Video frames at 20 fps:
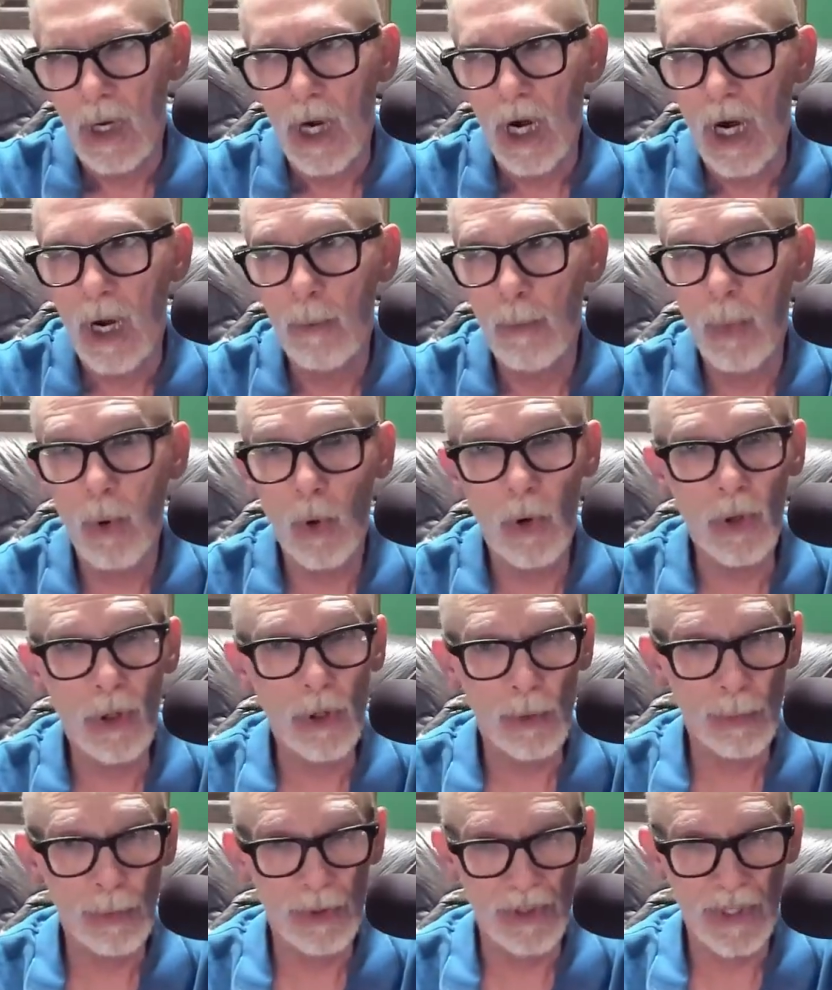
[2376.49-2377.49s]

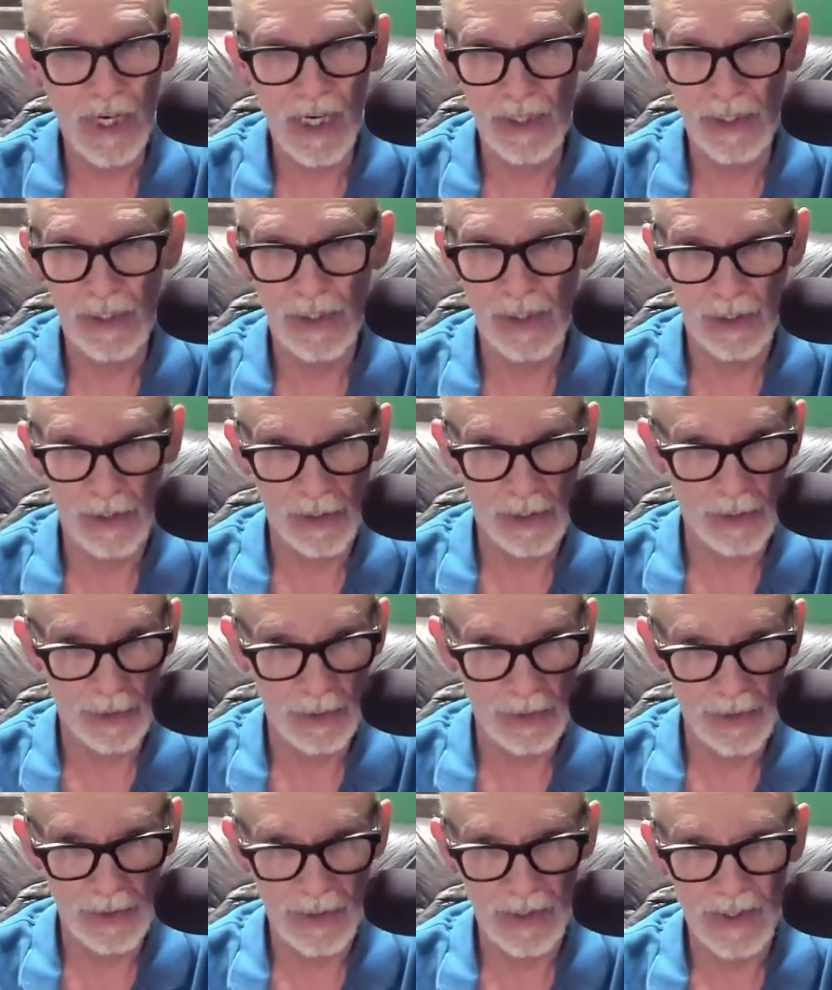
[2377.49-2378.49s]
Border protection is
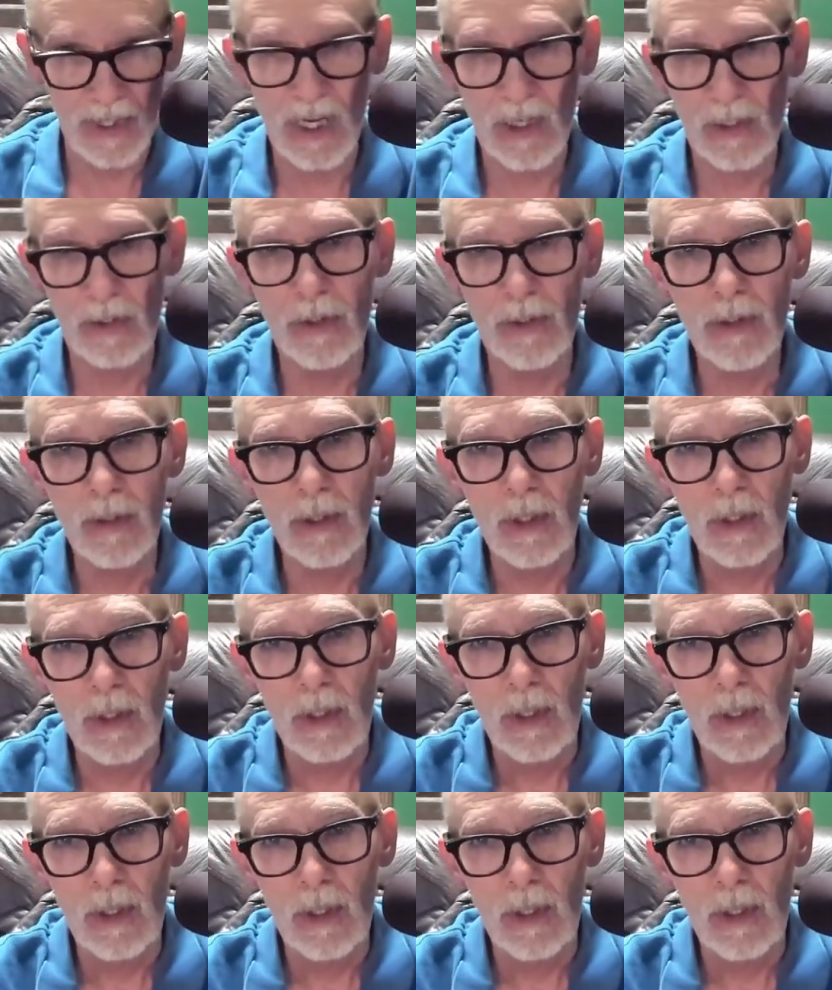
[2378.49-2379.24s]
huge in Texas.